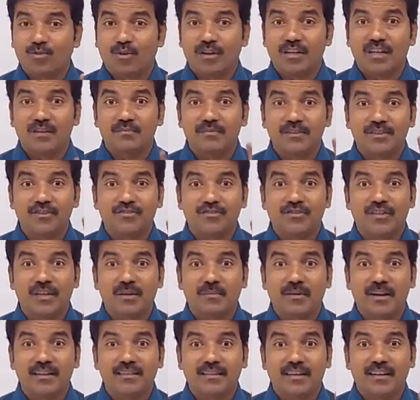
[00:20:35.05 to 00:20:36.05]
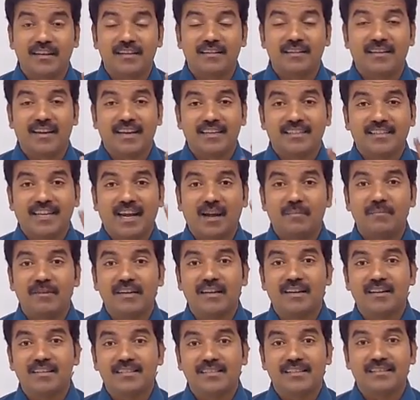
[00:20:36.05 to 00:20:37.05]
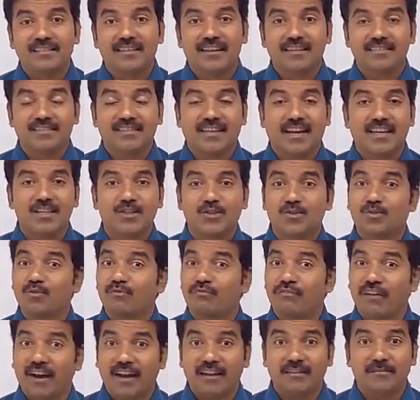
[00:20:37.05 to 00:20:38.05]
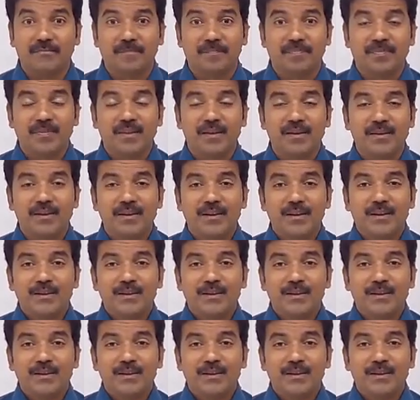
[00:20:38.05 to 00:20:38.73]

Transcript: I started with the 3 by 3. Next I am increasing the size to 5.